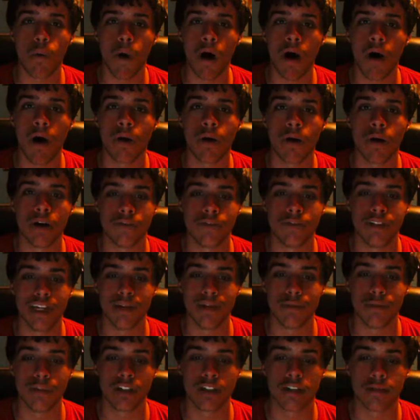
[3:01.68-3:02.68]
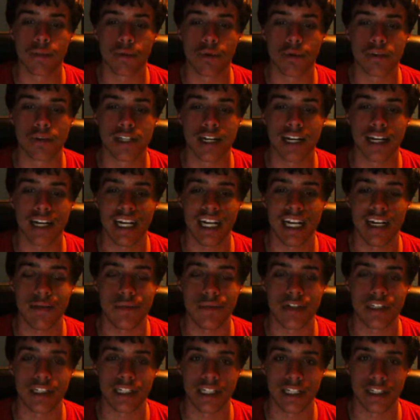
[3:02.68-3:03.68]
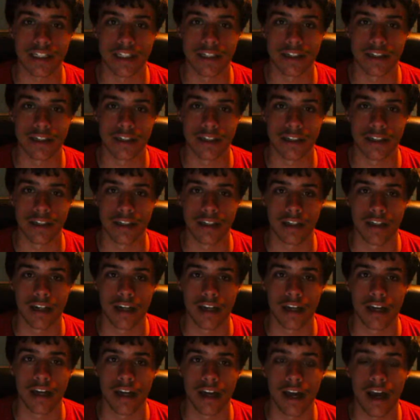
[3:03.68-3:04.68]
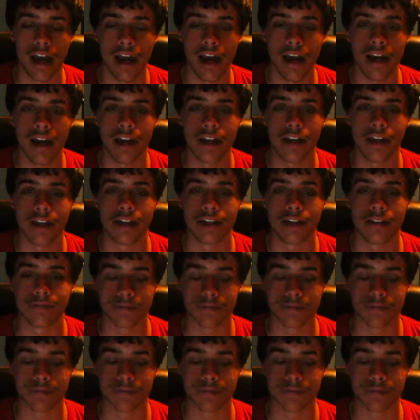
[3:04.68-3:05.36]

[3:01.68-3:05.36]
wall of dead motherboards out of eMachines. And